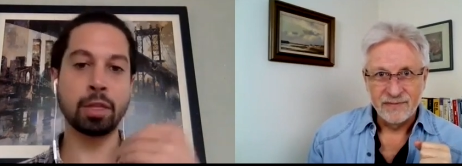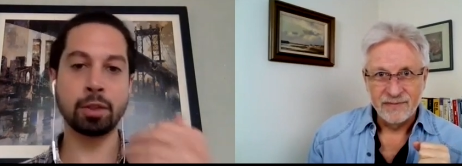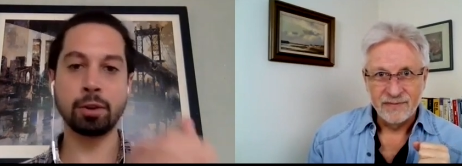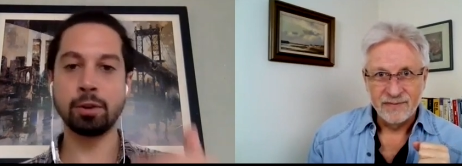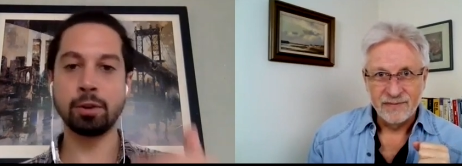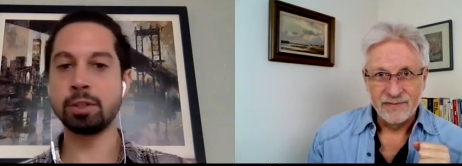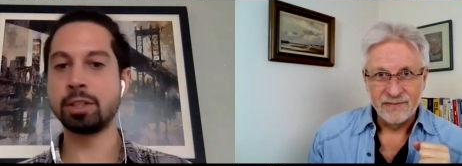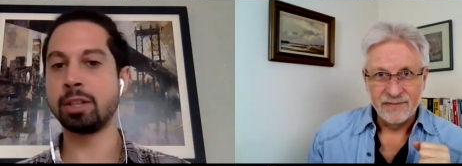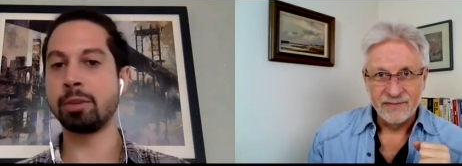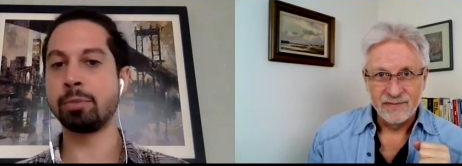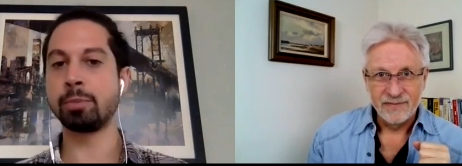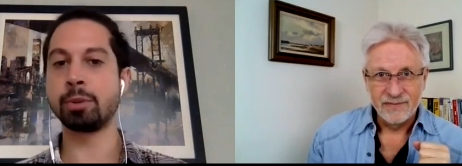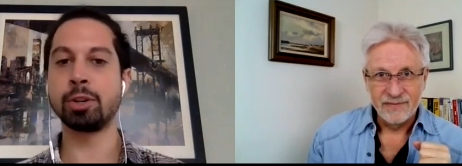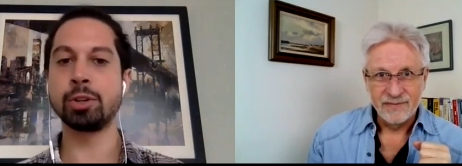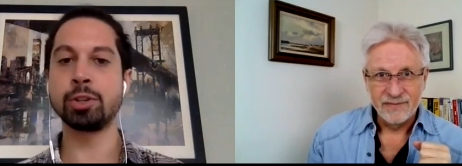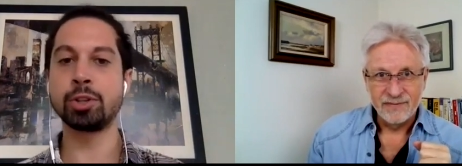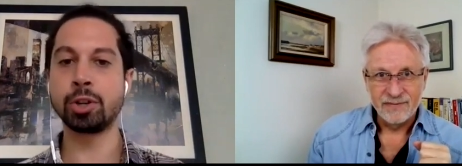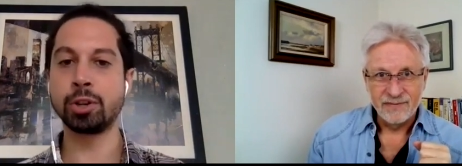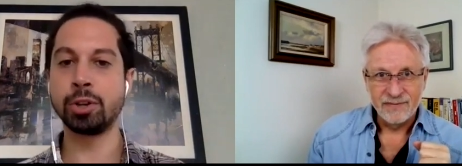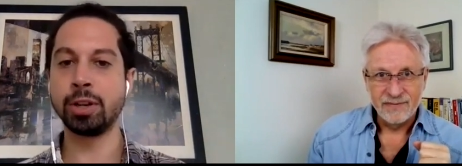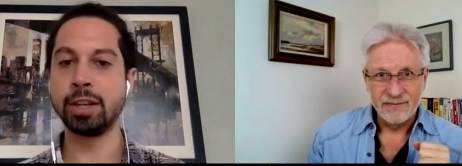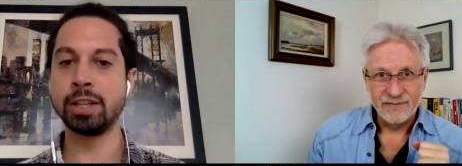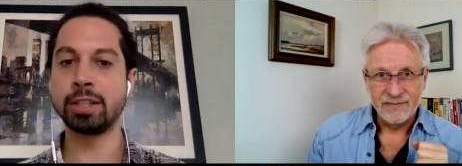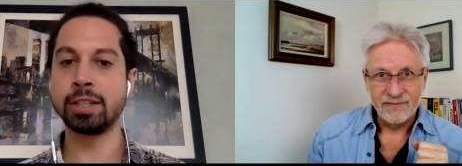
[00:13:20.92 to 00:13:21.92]
Speaker 1: through similar
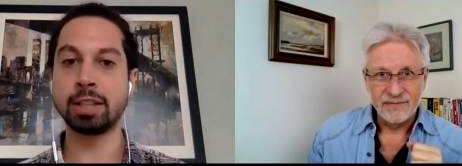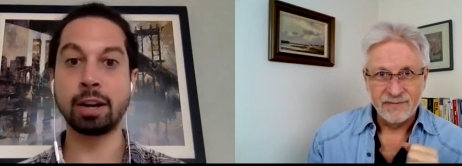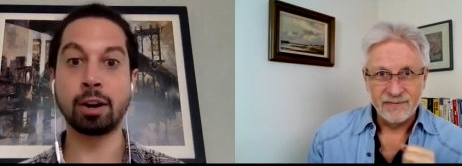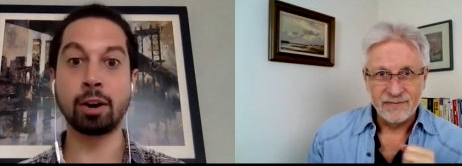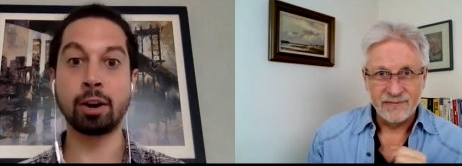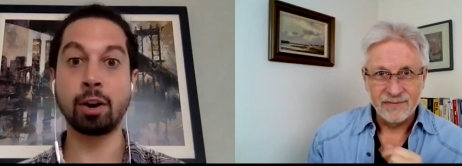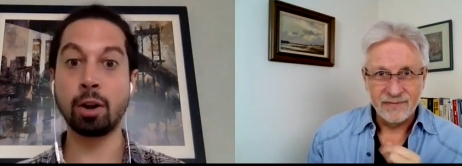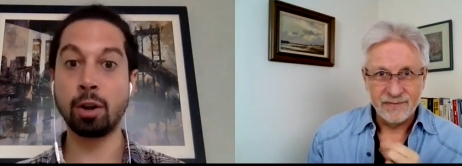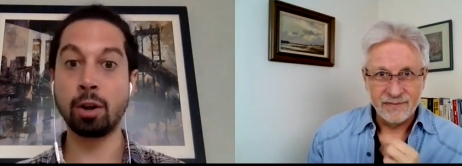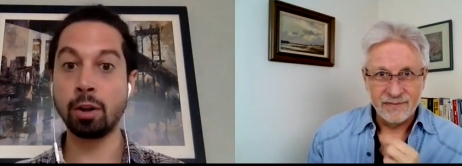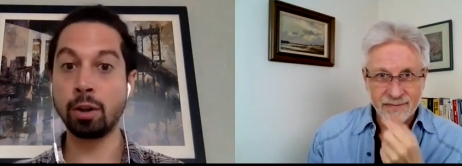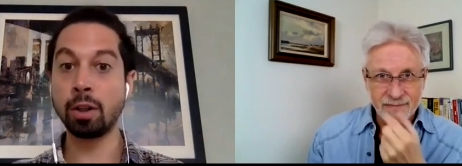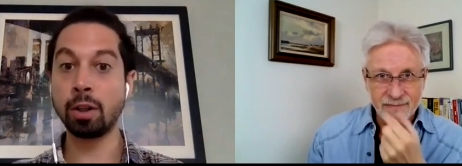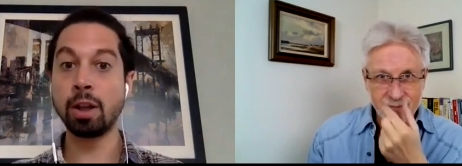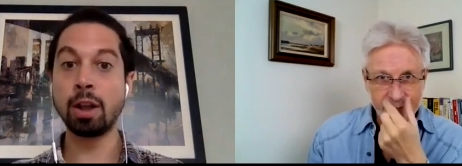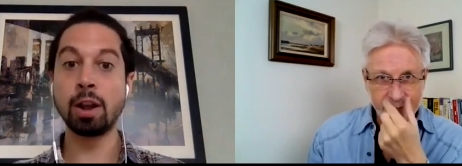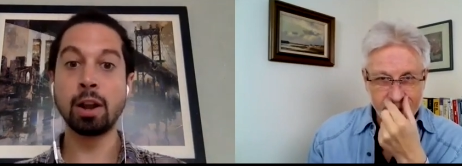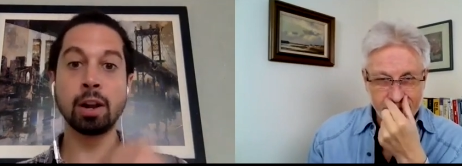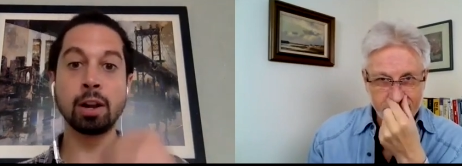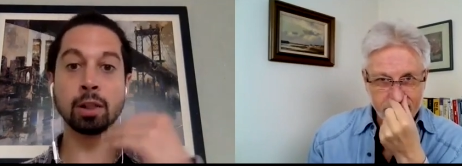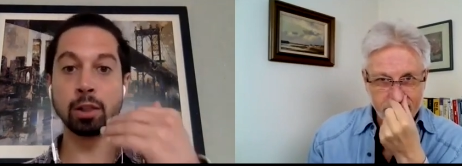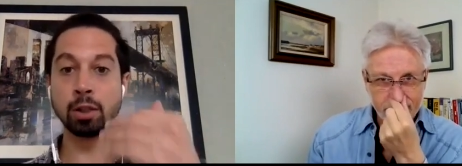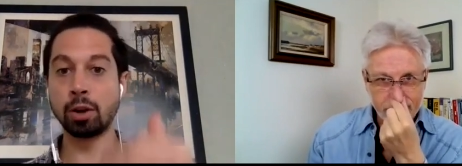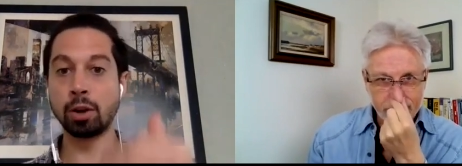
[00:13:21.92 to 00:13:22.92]
journeys that are all
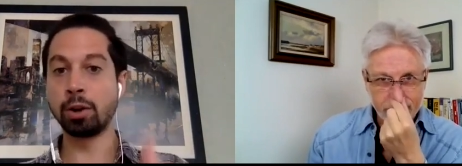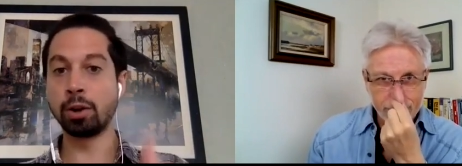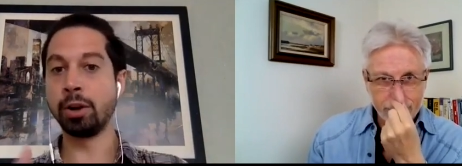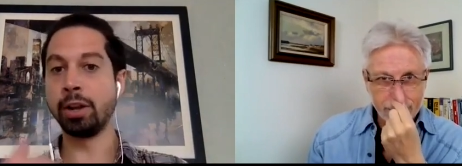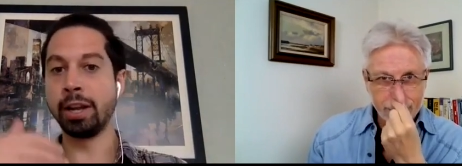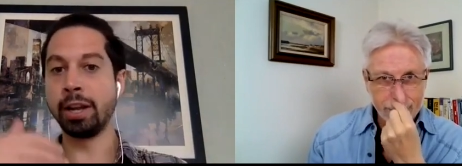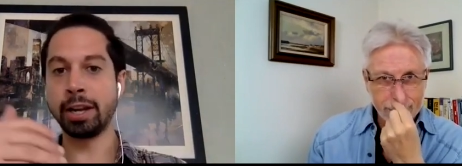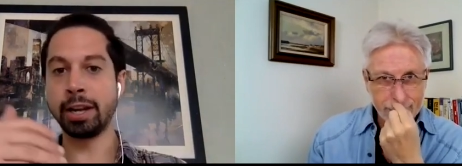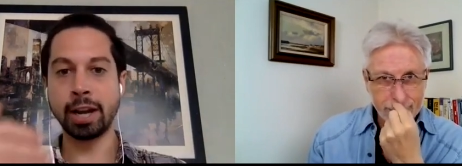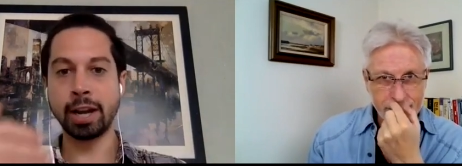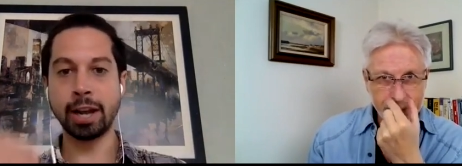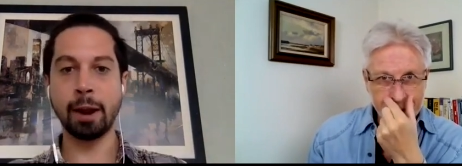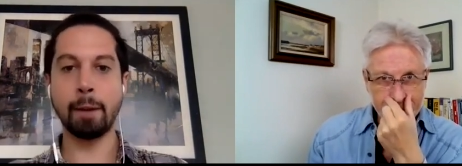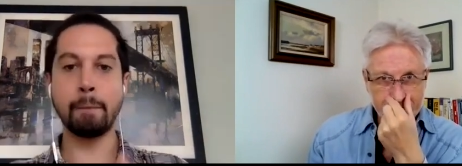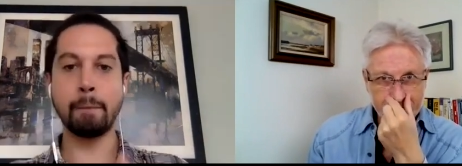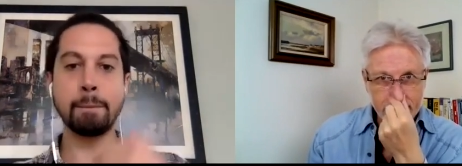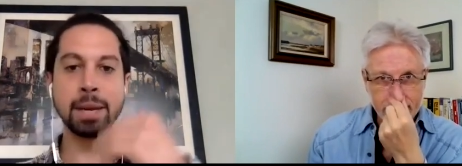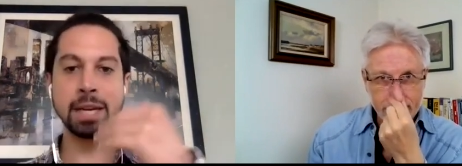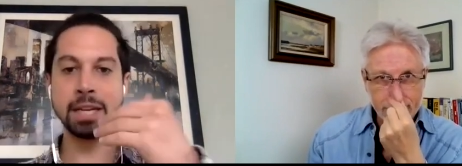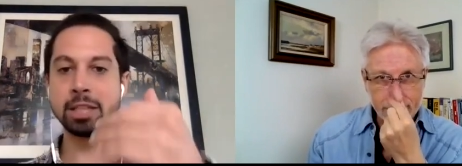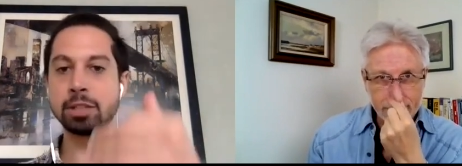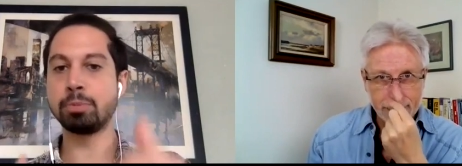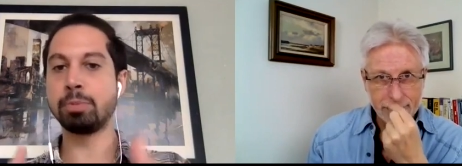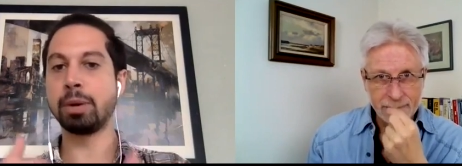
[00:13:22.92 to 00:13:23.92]
learning kind of
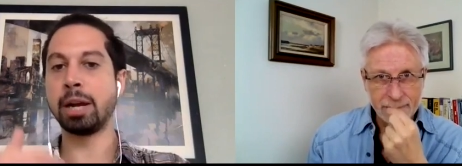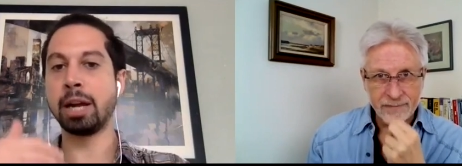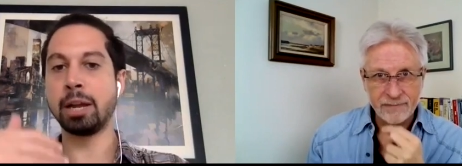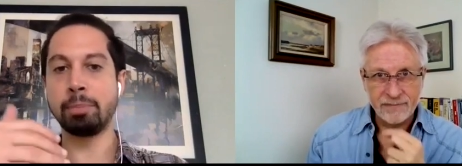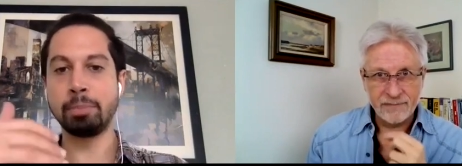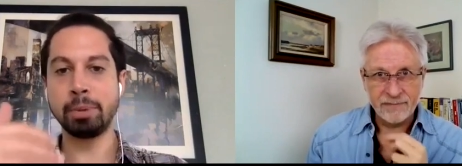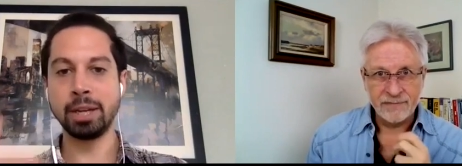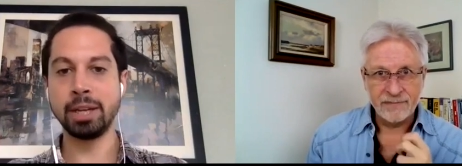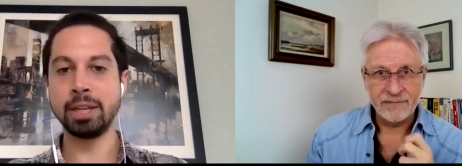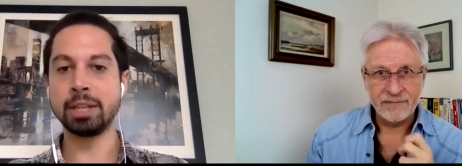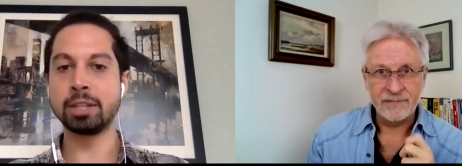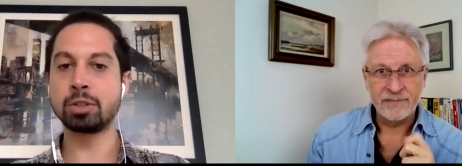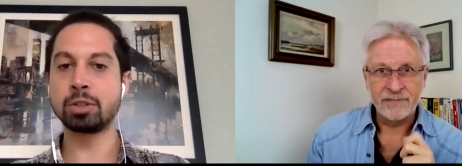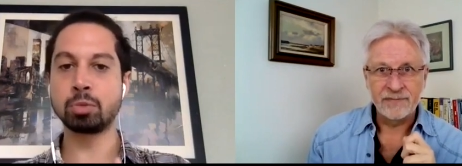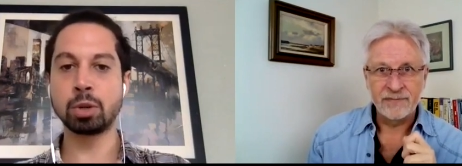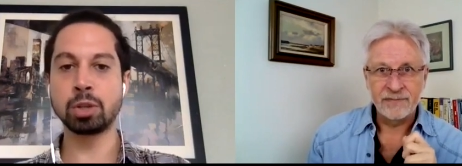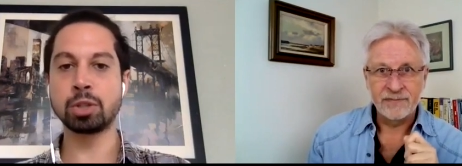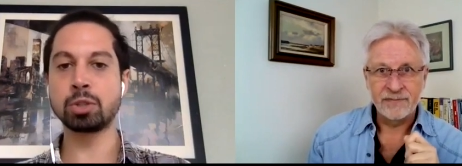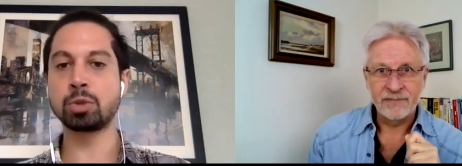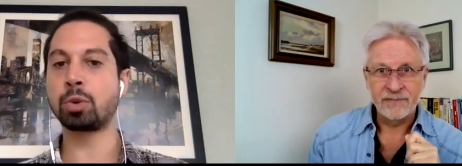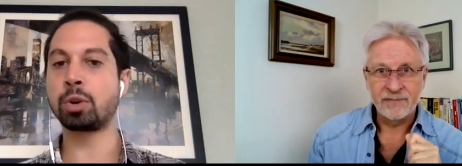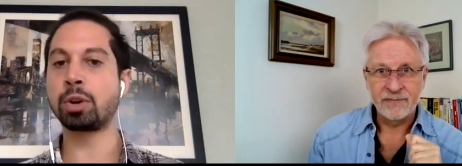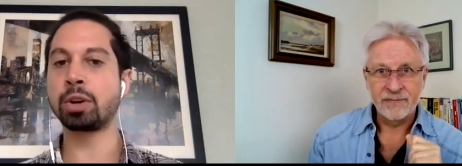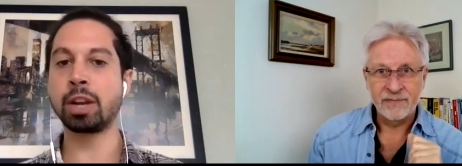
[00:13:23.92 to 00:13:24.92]
piece by piece
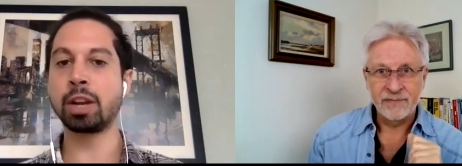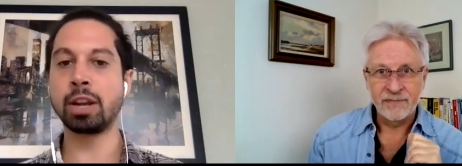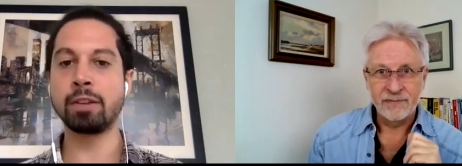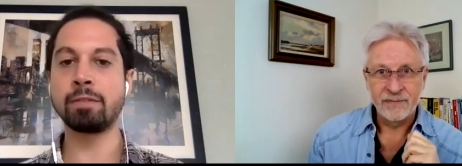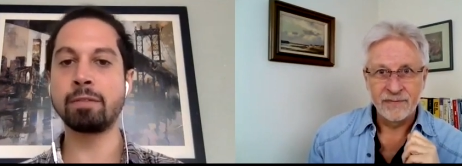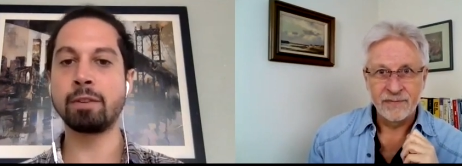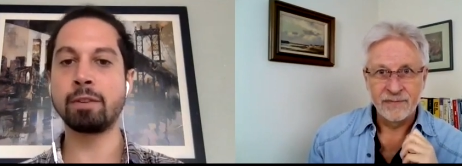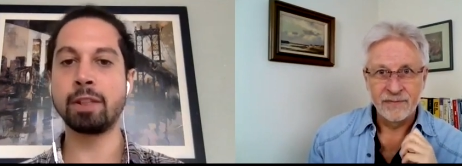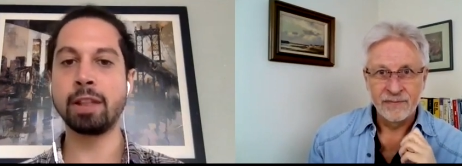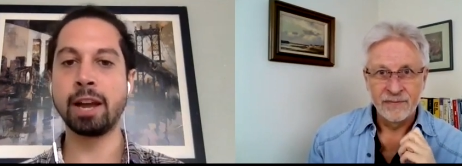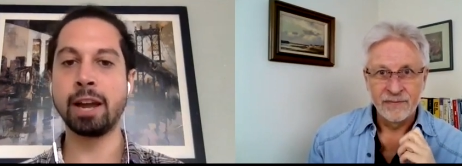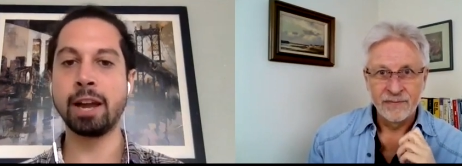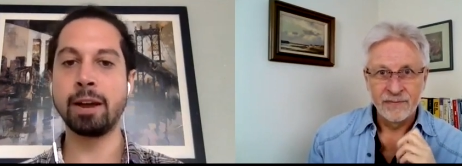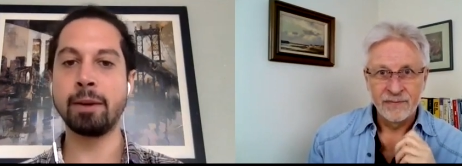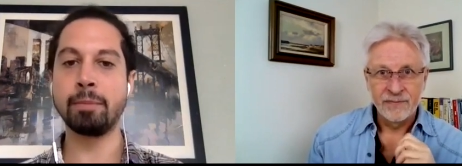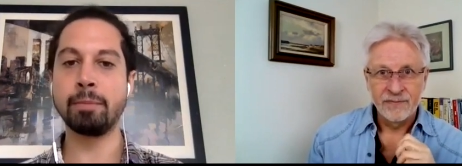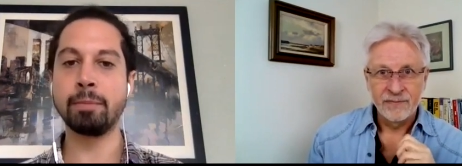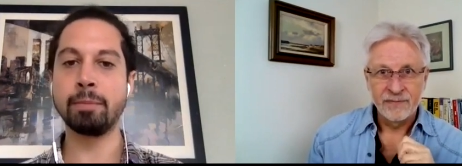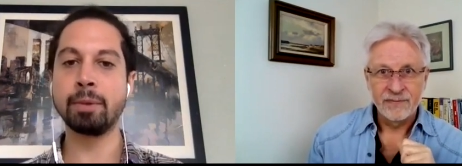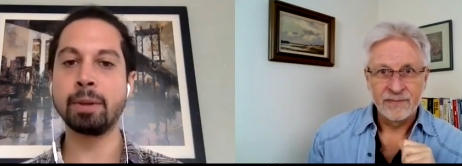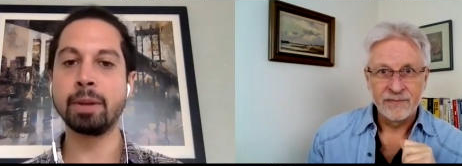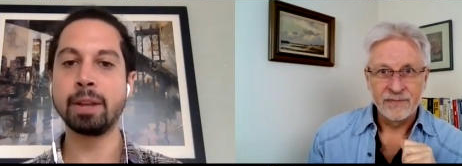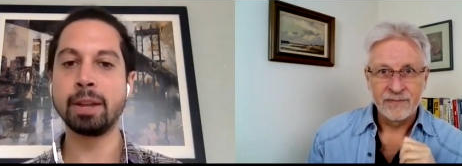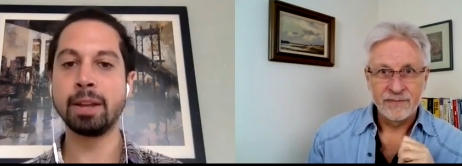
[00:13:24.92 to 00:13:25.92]
what's working for
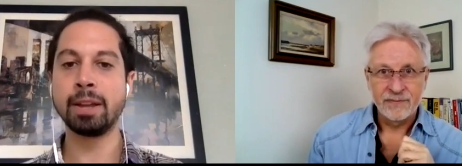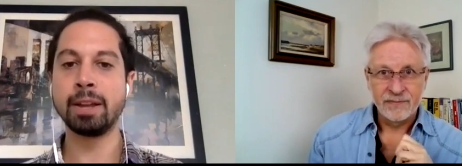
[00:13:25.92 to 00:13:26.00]
them.